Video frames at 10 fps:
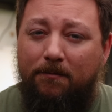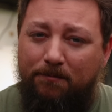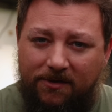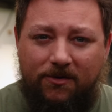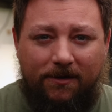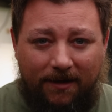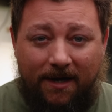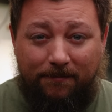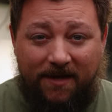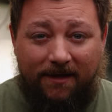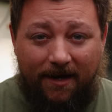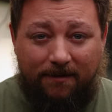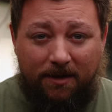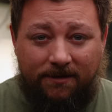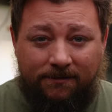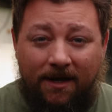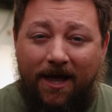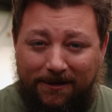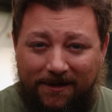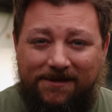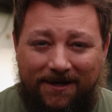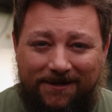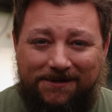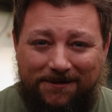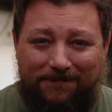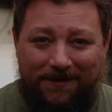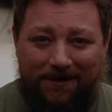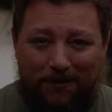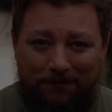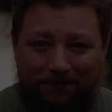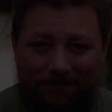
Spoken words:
be sure to light up that like button and let's get into the video.